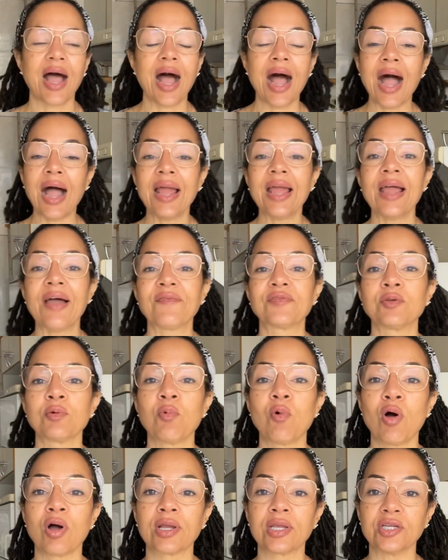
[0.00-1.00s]
I have to
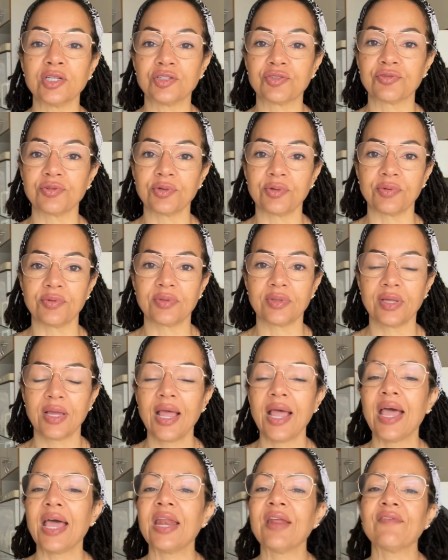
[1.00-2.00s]
walk in truth.
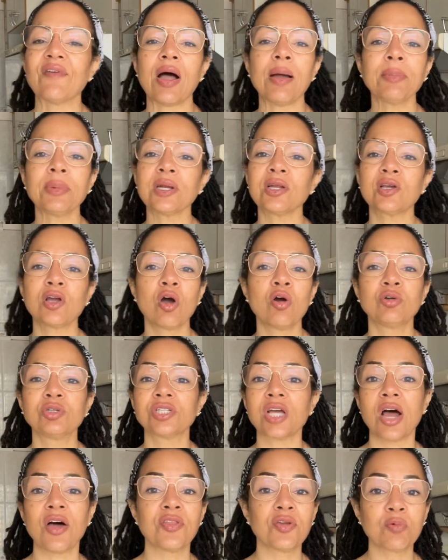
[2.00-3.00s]
And if I'm going to coach
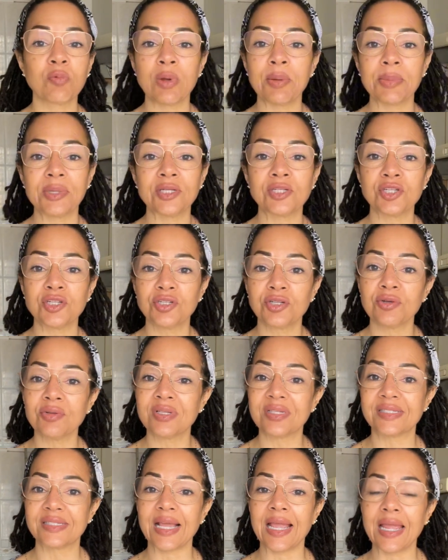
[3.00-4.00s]
other women to do
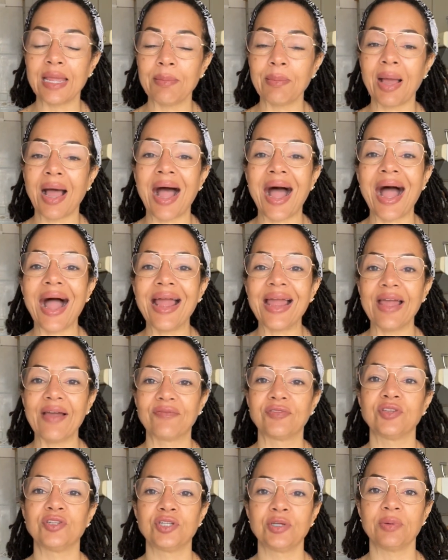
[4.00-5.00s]
the same, I
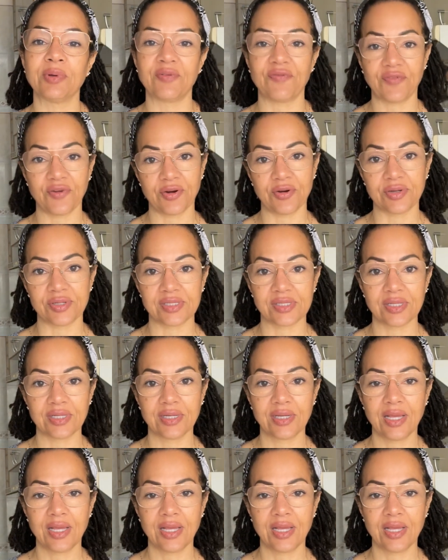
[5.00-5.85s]
have to do it first.